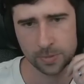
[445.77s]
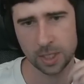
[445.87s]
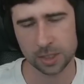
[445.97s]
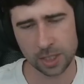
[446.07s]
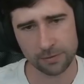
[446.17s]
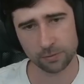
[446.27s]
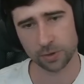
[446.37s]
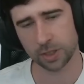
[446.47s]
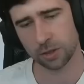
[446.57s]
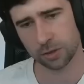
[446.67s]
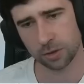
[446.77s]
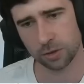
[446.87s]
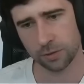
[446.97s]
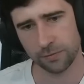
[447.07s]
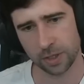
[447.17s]
Actually, I have a really
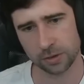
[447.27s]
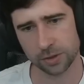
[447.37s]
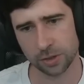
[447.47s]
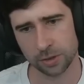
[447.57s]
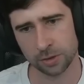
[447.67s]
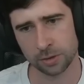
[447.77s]
good final turn.